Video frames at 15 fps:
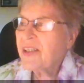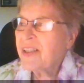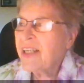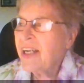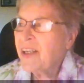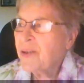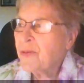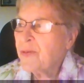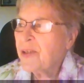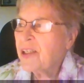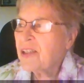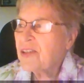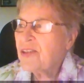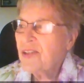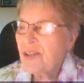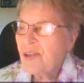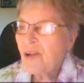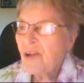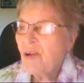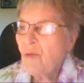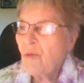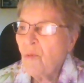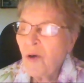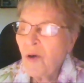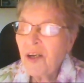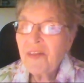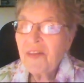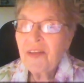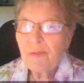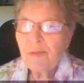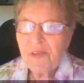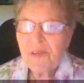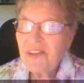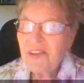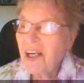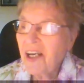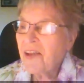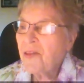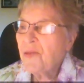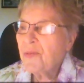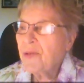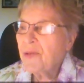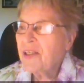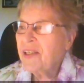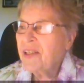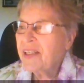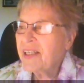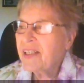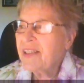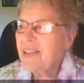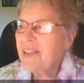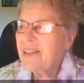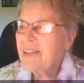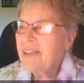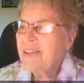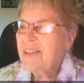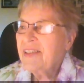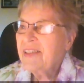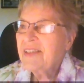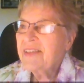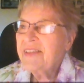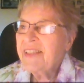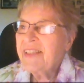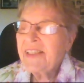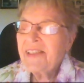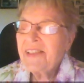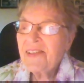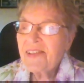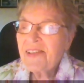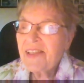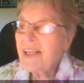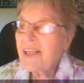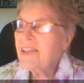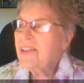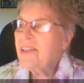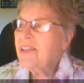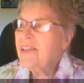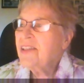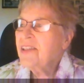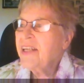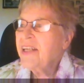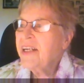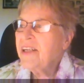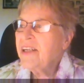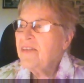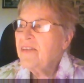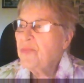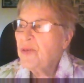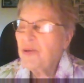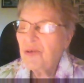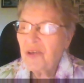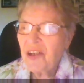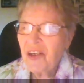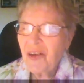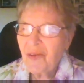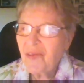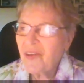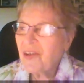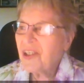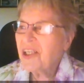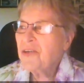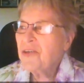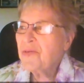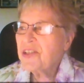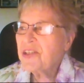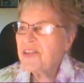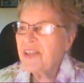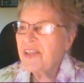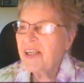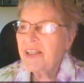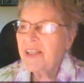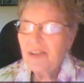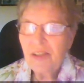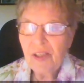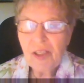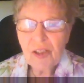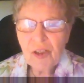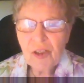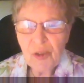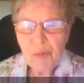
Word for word: gatherings, one that was non threatening. They decided the native beauty of their countryside could